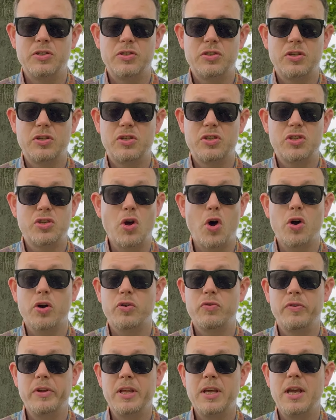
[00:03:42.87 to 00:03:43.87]
Just stock
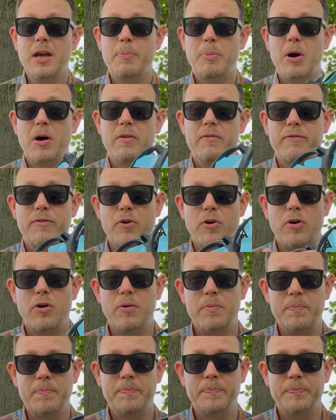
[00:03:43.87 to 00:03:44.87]
really, apart
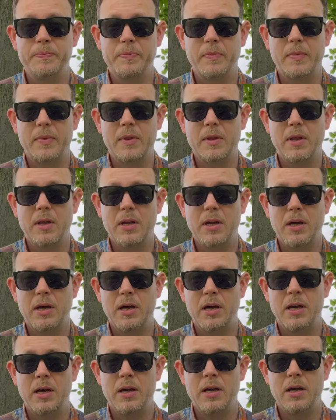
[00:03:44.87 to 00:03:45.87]
from
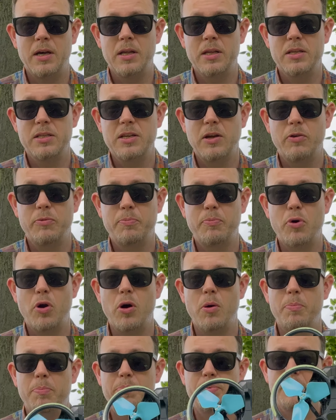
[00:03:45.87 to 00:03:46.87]
Stealth
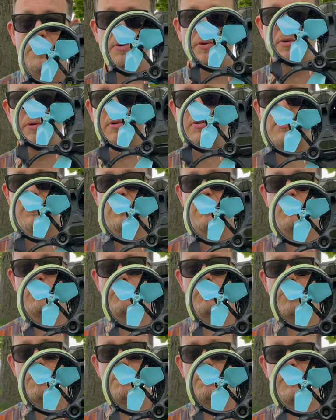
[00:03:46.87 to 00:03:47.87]
Prop
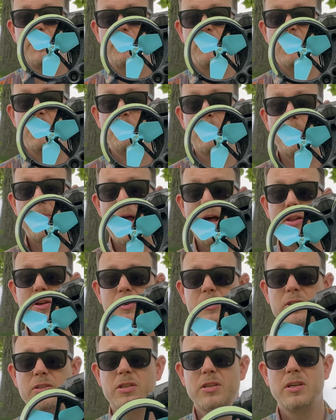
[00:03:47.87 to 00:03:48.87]
3
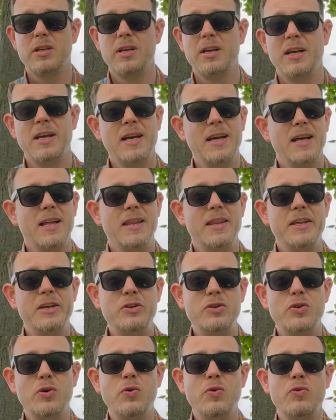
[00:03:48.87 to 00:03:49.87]
propellers. They
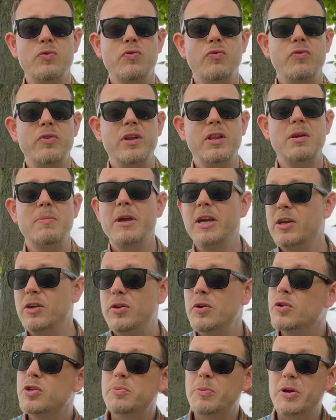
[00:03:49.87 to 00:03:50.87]
don't really make a
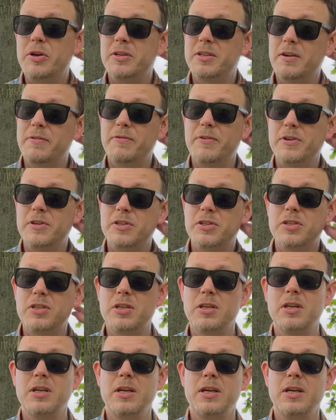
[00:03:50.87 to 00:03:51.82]
huge amount of difference